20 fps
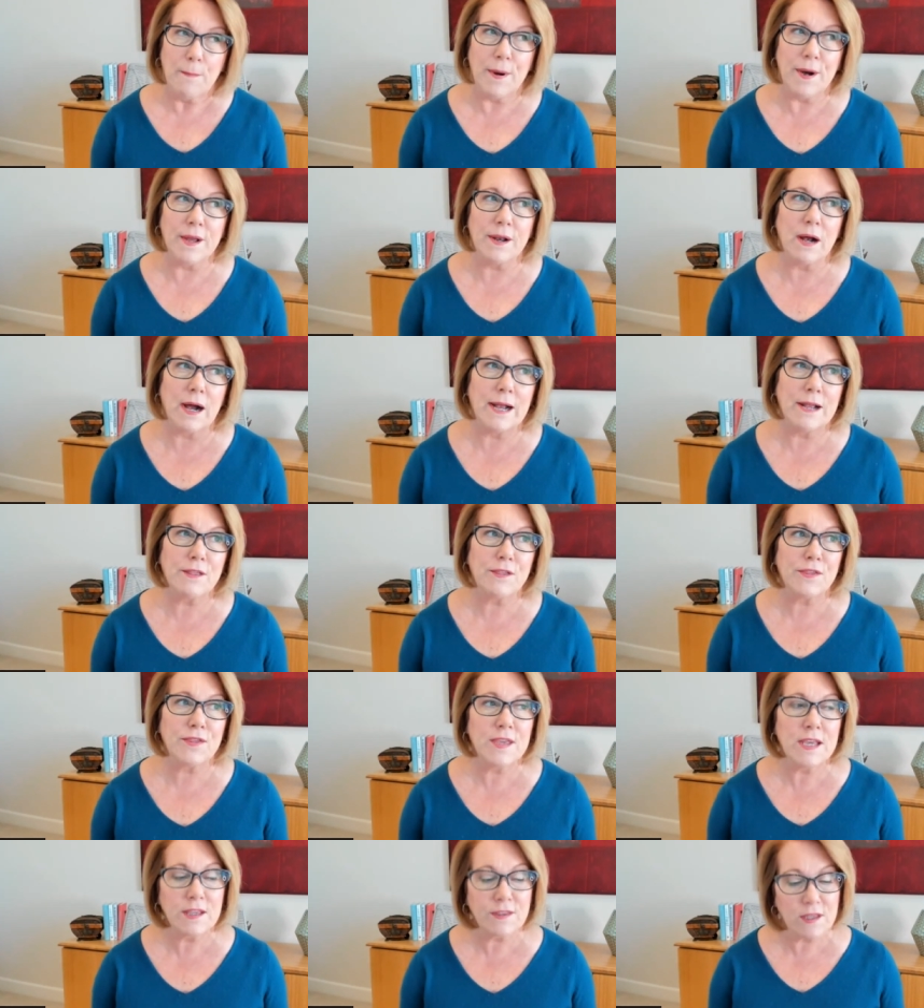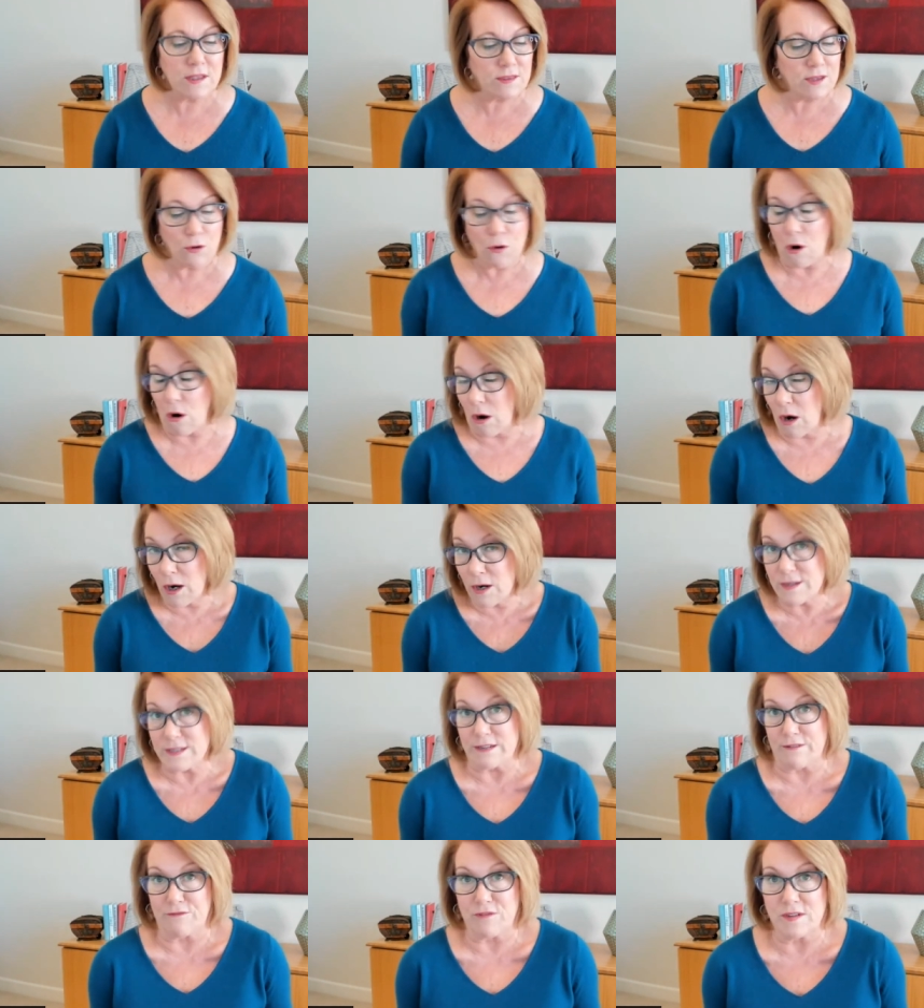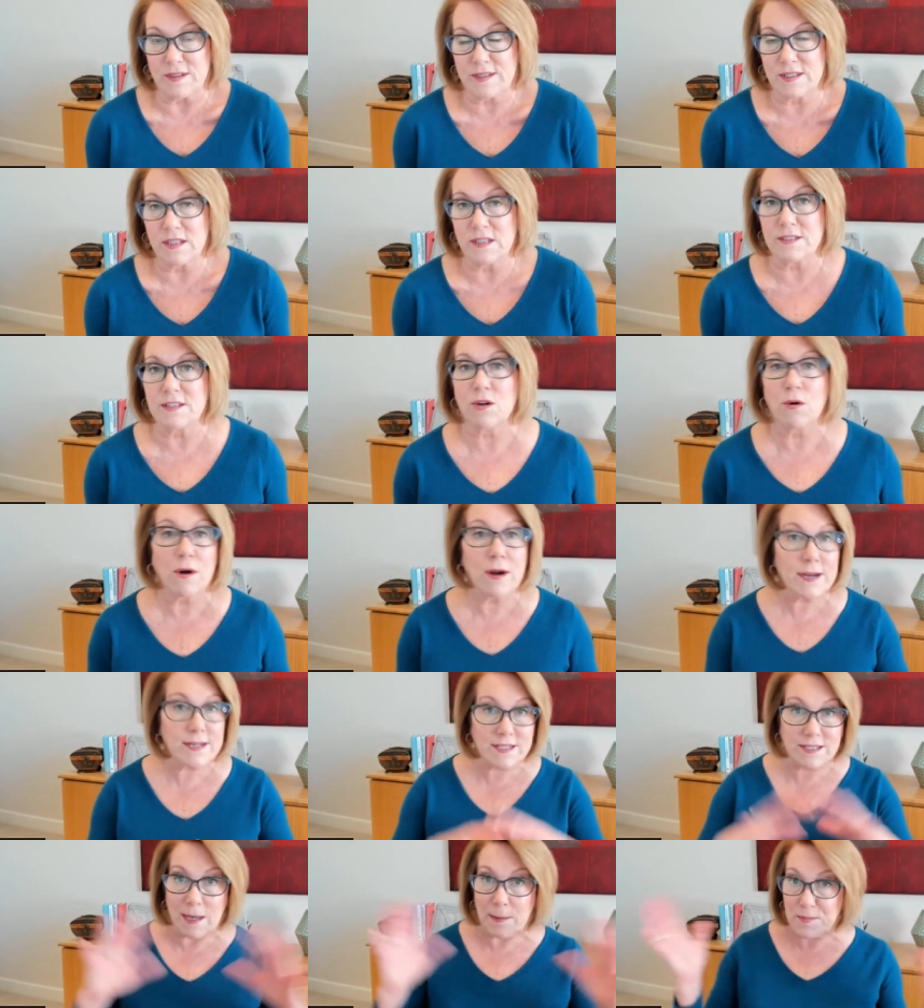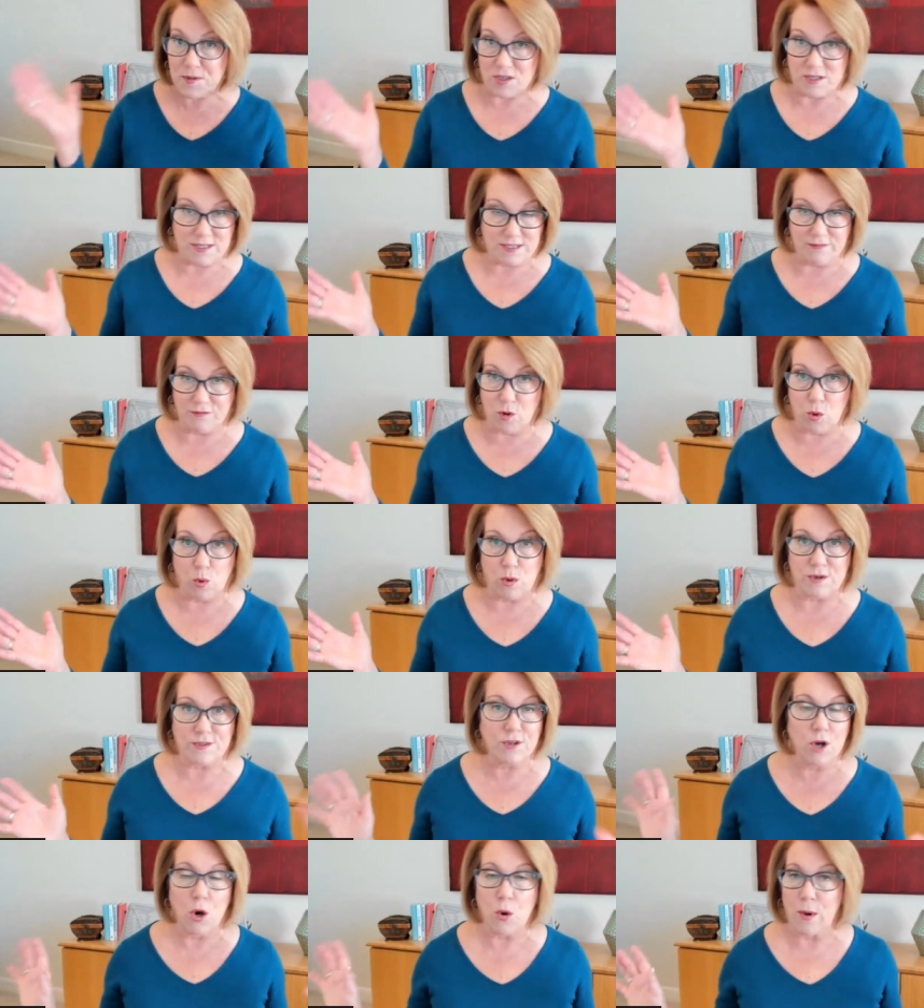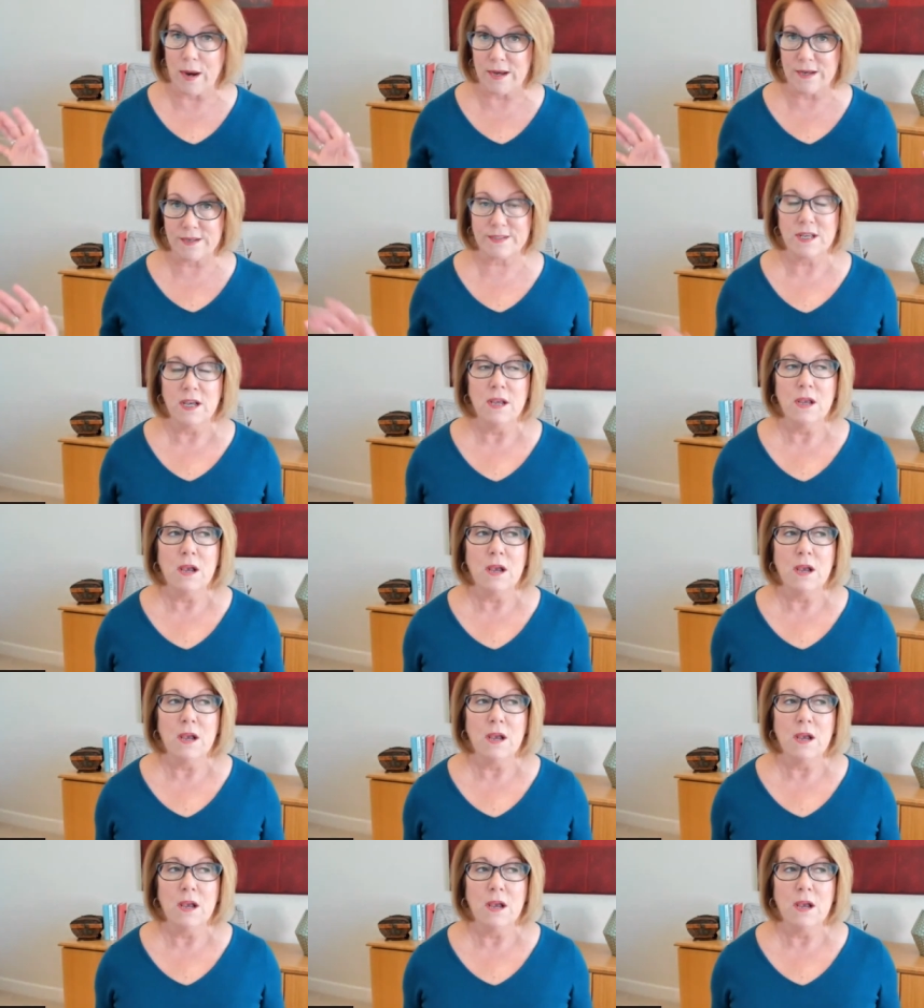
but I think that there are differences. There are exceptions, of course, always.